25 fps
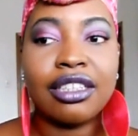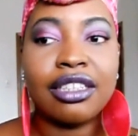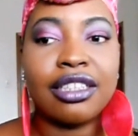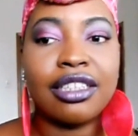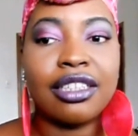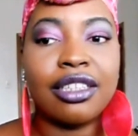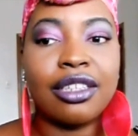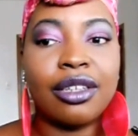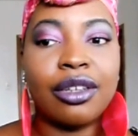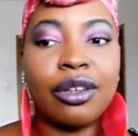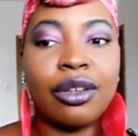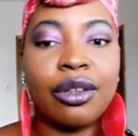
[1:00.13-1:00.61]

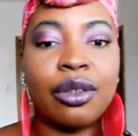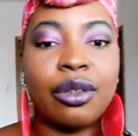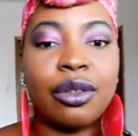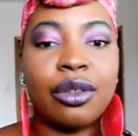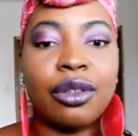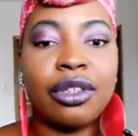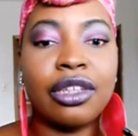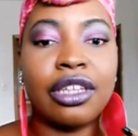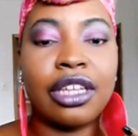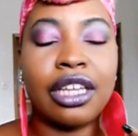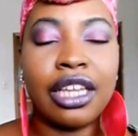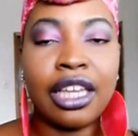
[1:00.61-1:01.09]
to
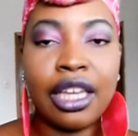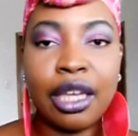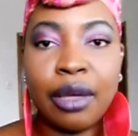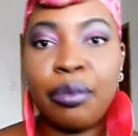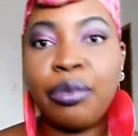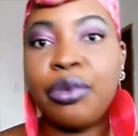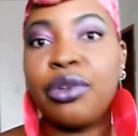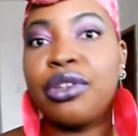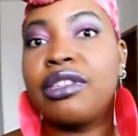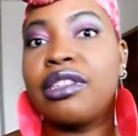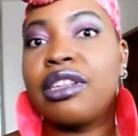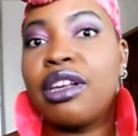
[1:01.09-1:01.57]
keep
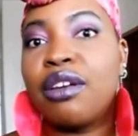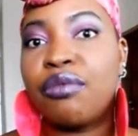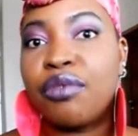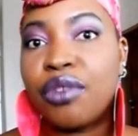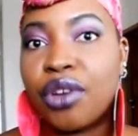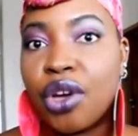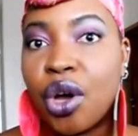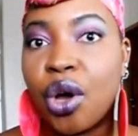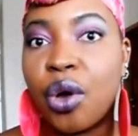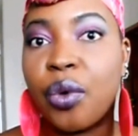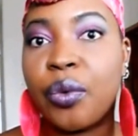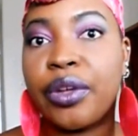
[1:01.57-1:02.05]
yourself
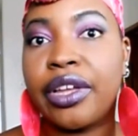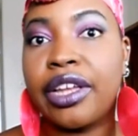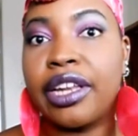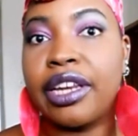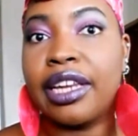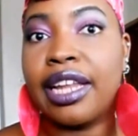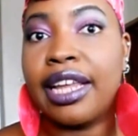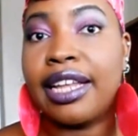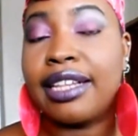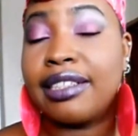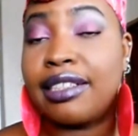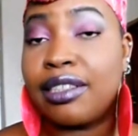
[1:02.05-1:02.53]
going
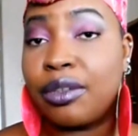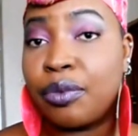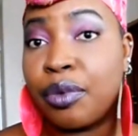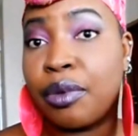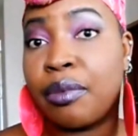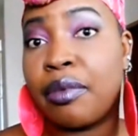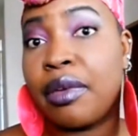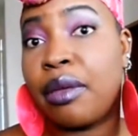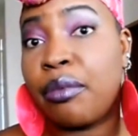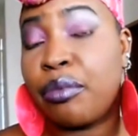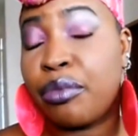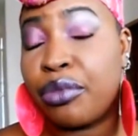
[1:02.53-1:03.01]
and to
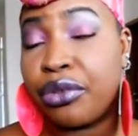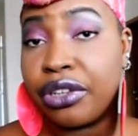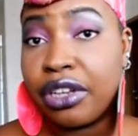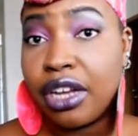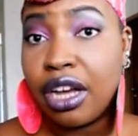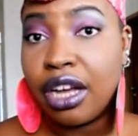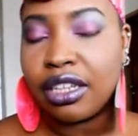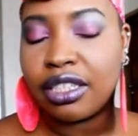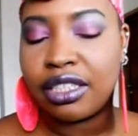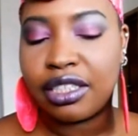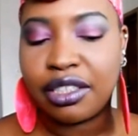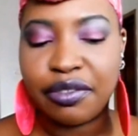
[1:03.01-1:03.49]
remain
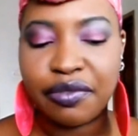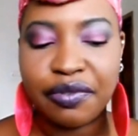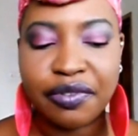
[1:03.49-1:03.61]
productive.